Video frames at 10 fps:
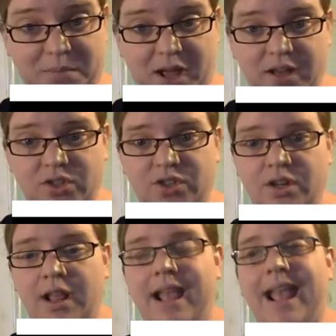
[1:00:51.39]
much,
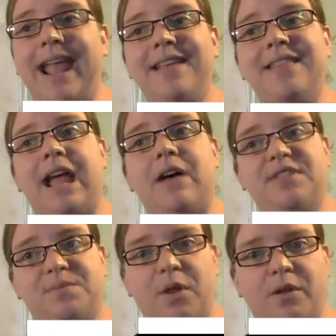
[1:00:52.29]
and they have a
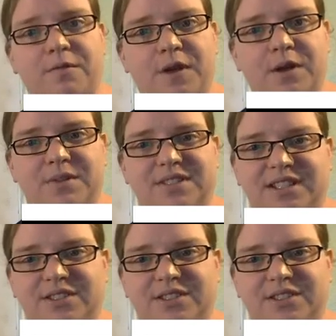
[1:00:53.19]
smaller frequency.